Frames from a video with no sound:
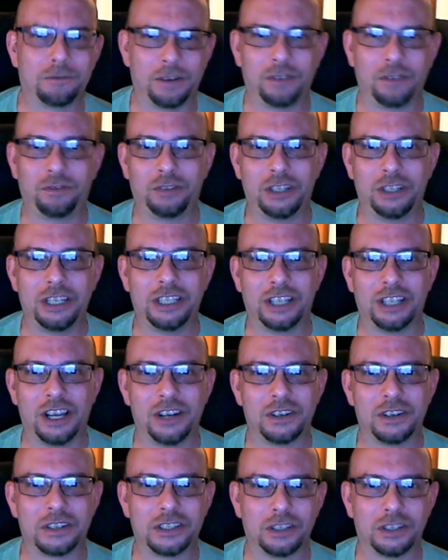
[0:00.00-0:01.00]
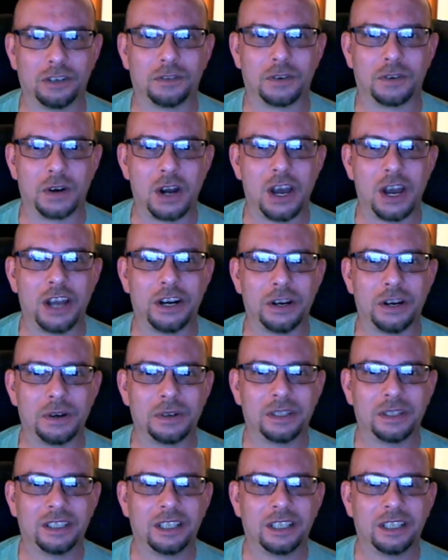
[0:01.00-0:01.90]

1500 Silverado.